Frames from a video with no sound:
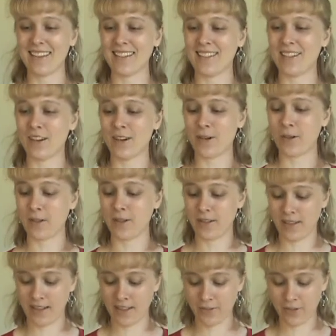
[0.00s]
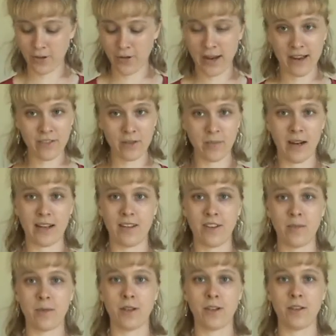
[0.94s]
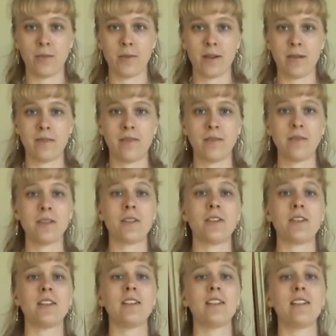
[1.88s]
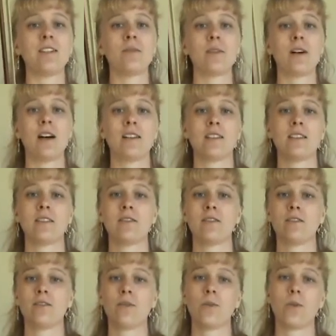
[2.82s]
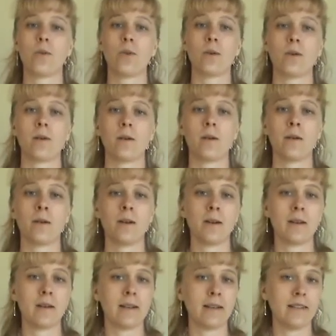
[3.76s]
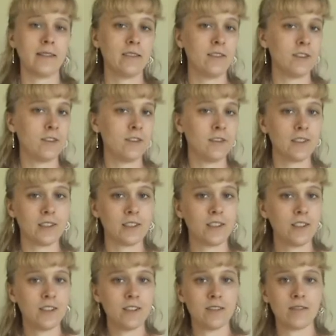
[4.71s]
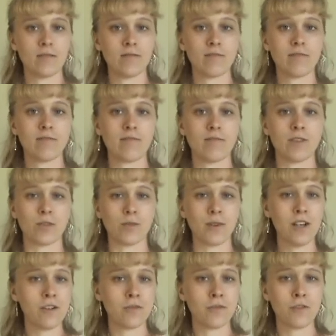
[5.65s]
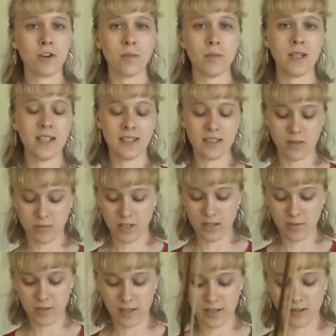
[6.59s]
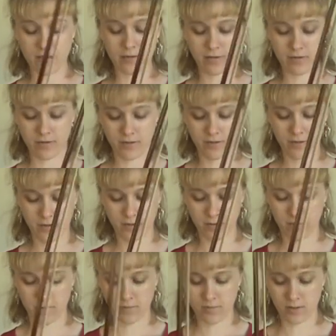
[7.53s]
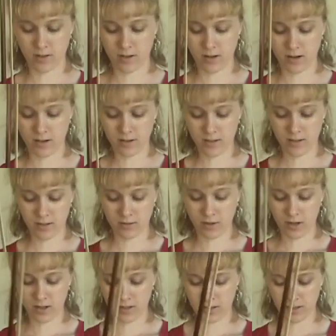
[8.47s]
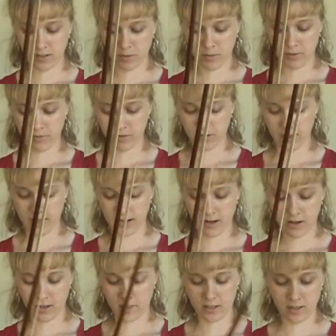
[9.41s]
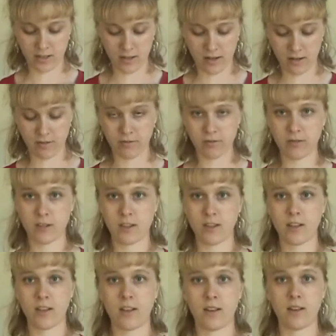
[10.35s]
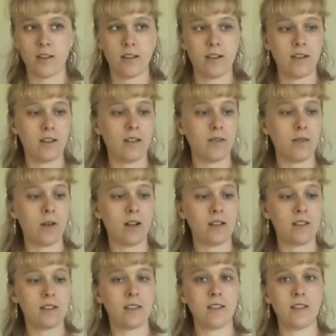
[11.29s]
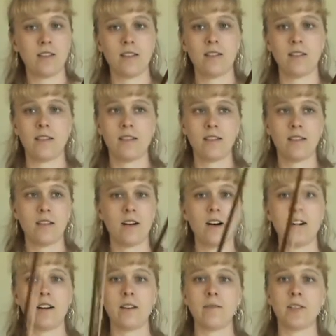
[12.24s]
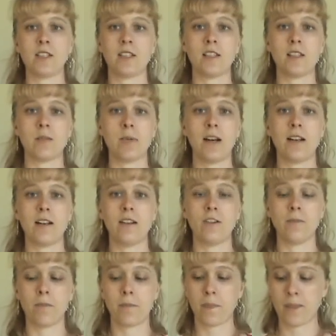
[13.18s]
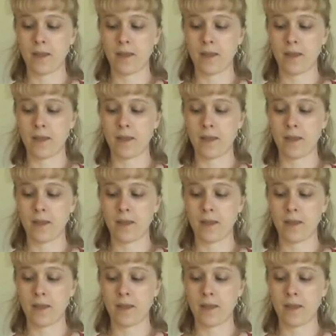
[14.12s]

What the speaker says: So if you have a brand new bow, you're probably going to need to rosin for a good 3 or 4 minutes maybe of constant rosining before the hair gets enough rosin on it, since it's brand new.